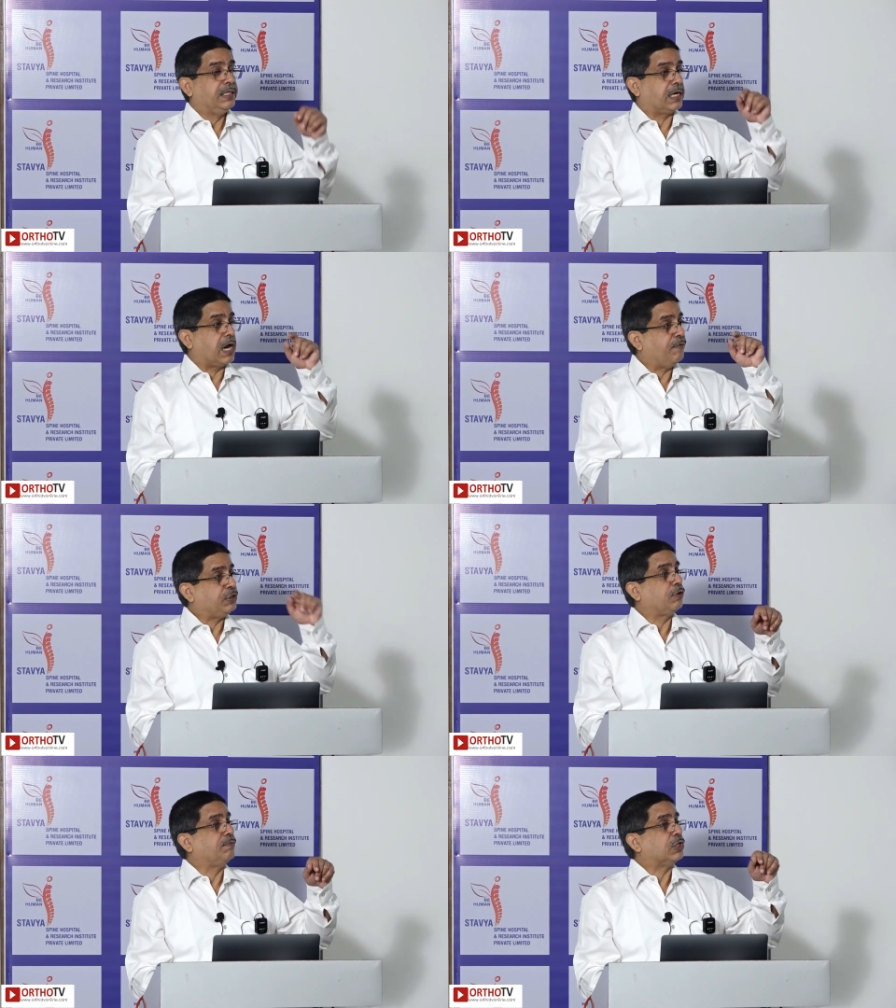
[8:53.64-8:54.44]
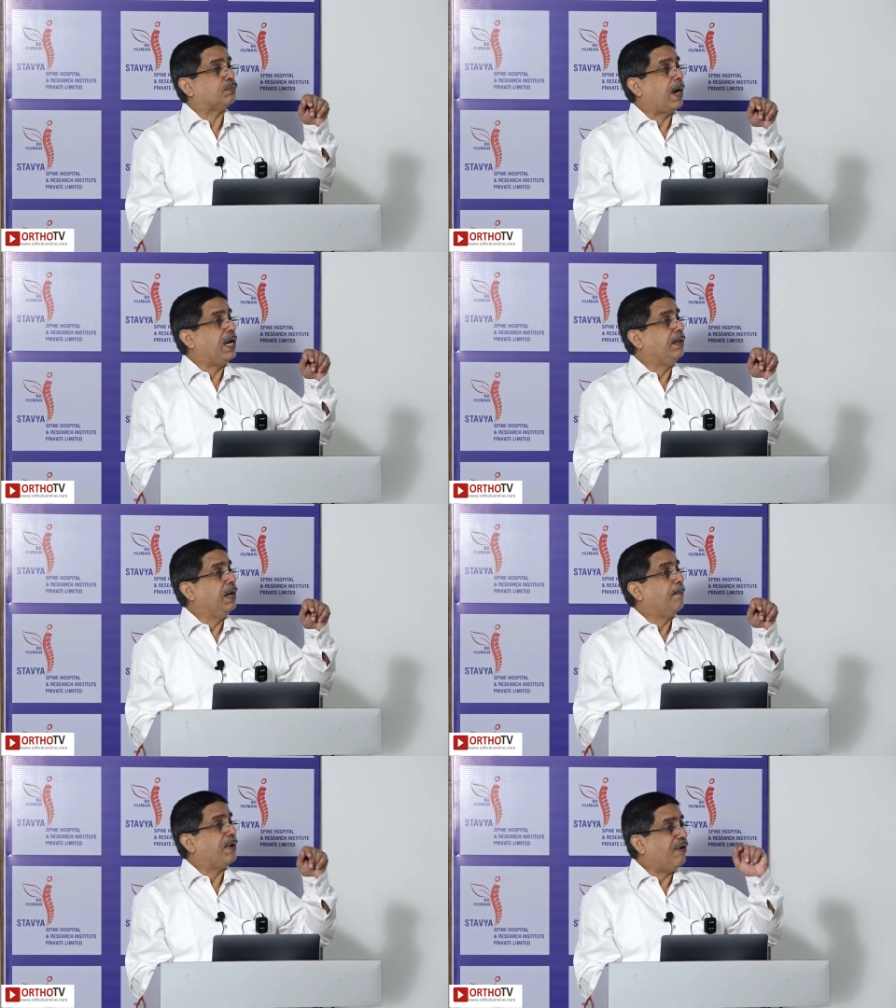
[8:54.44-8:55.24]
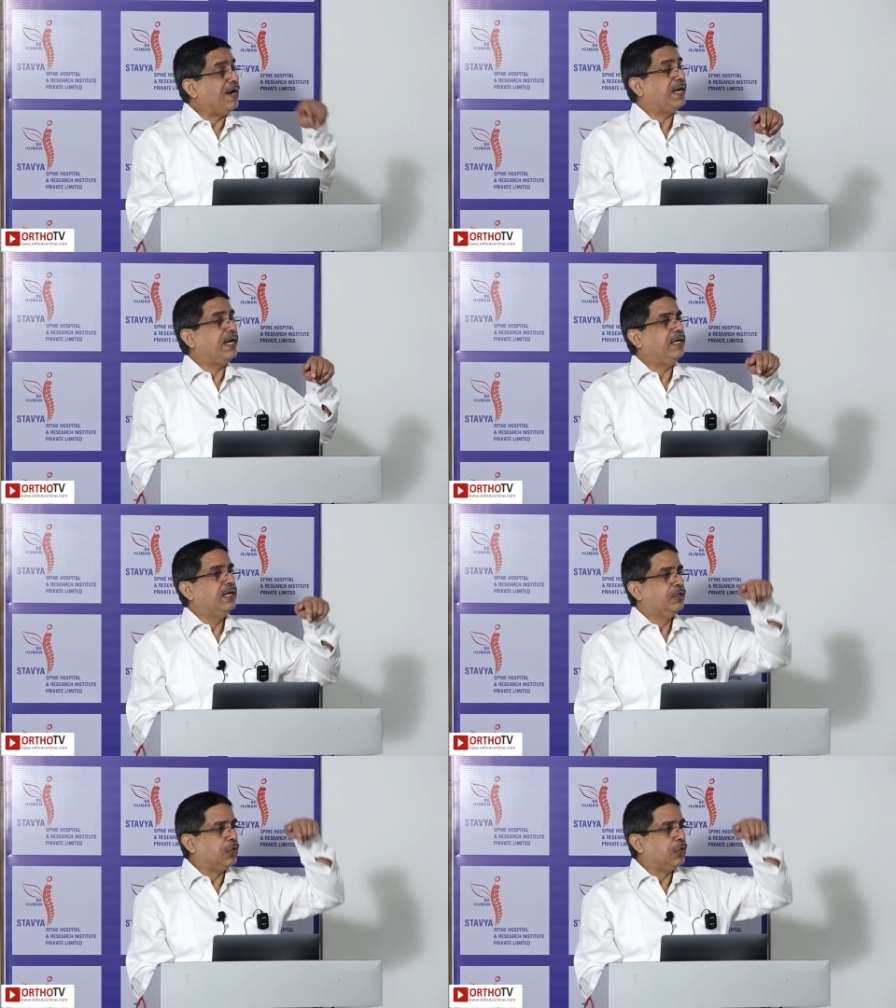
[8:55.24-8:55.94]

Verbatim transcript: the curvature of the spine prevented